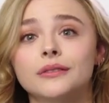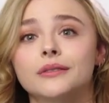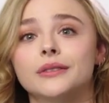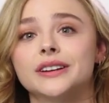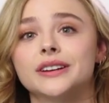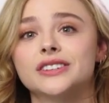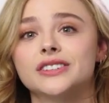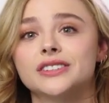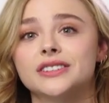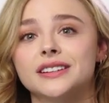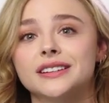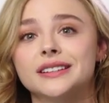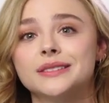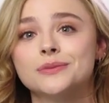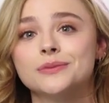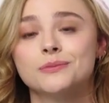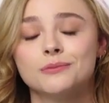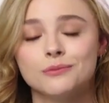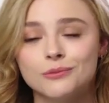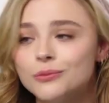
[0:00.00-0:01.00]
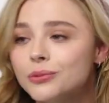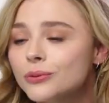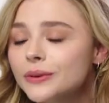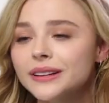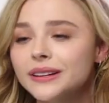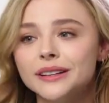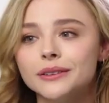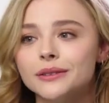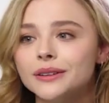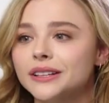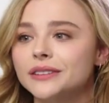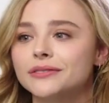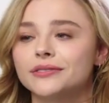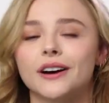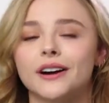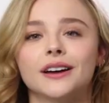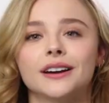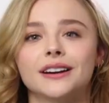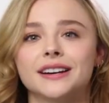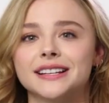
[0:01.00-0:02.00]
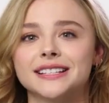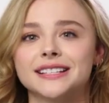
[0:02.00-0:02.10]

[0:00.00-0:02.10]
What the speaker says: which is really, really fun and